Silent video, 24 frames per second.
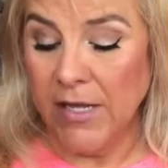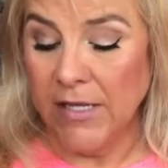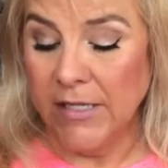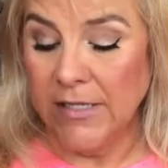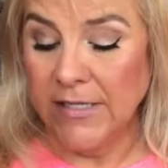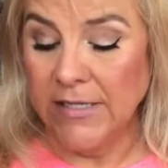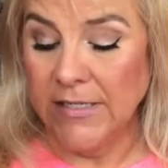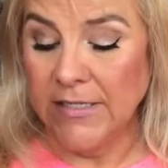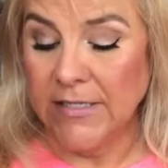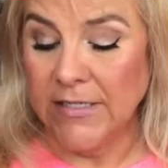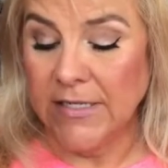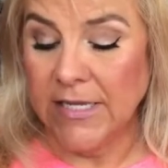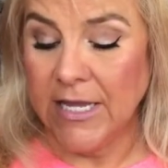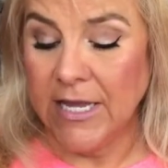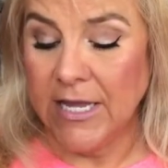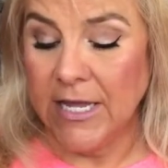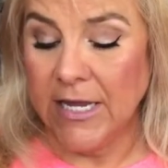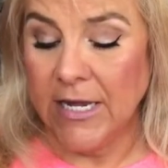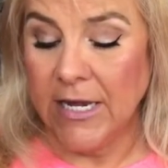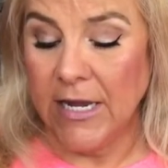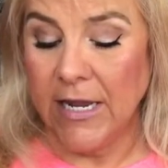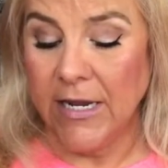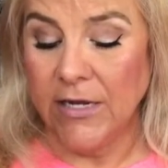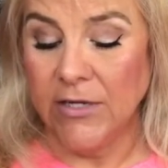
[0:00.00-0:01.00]
clean
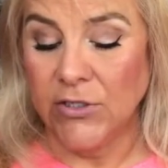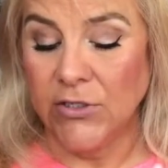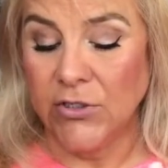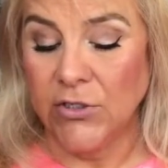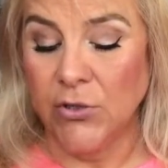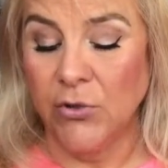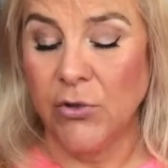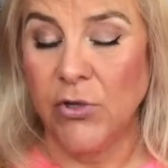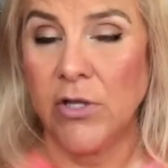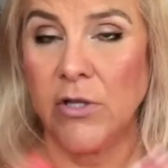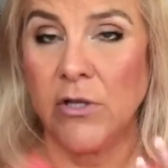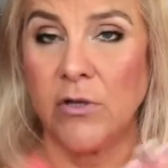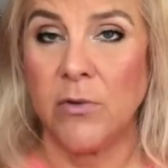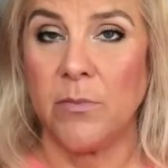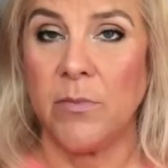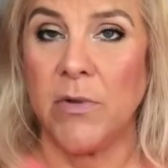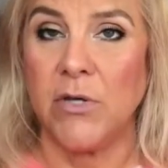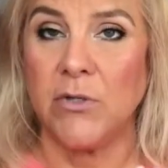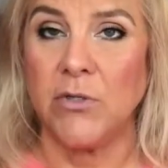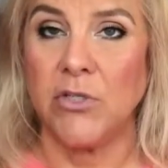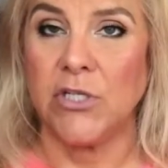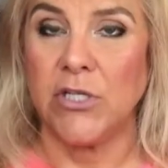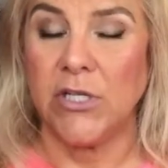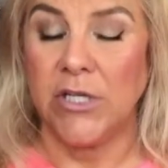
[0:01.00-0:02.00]
skin in a circular
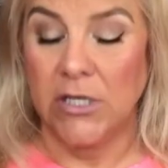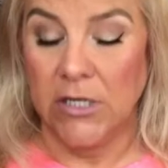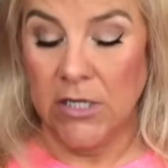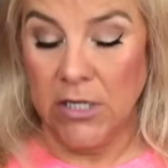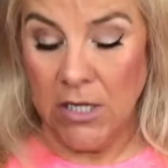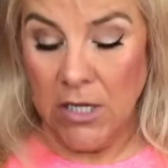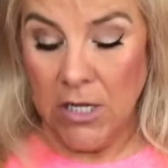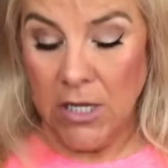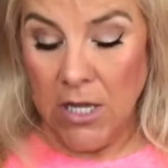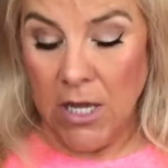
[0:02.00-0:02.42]
motion